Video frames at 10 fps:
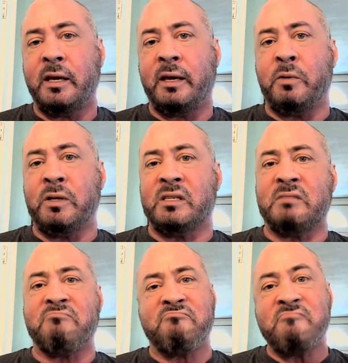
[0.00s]
It
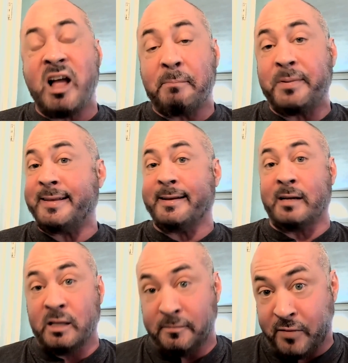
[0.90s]
was not
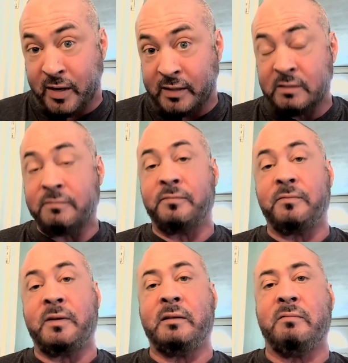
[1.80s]
particularly
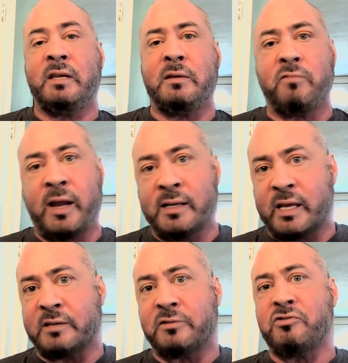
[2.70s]
effective. It did raise
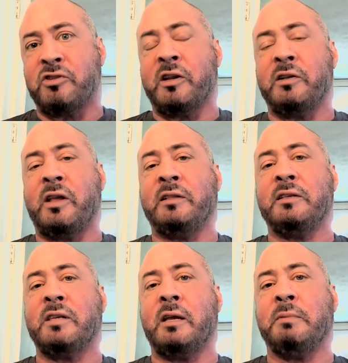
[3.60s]
estrogen at, at the
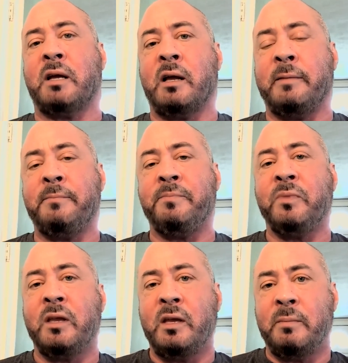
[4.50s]
same time.
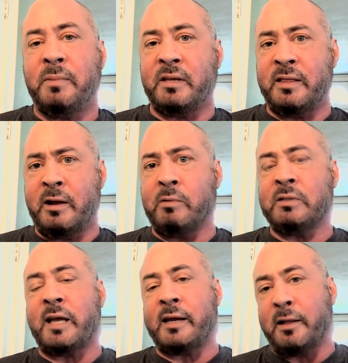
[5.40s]
But then there were
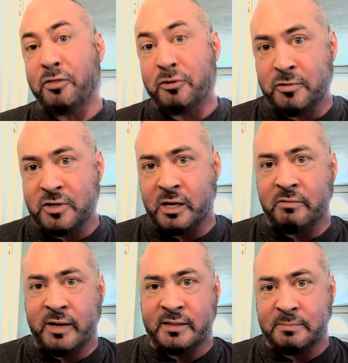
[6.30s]
second and third
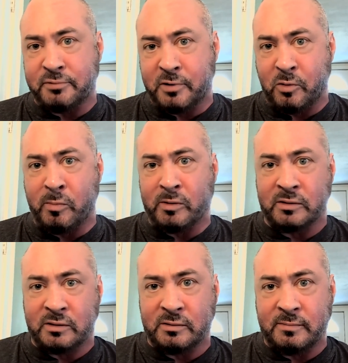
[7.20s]
generation pro
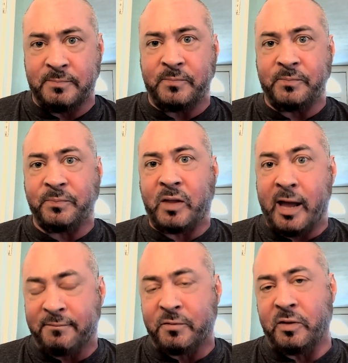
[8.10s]
hormones
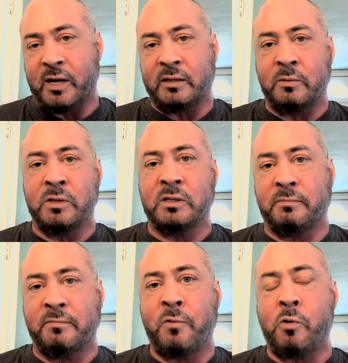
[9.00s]
after that. There was
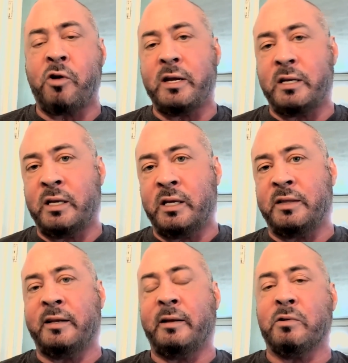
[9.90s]
a four A D,
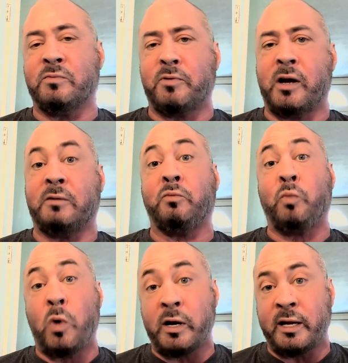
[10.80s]
and then there was a product called
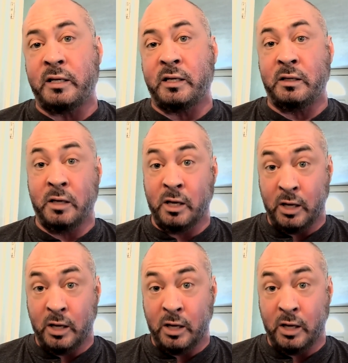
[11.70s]
one A D,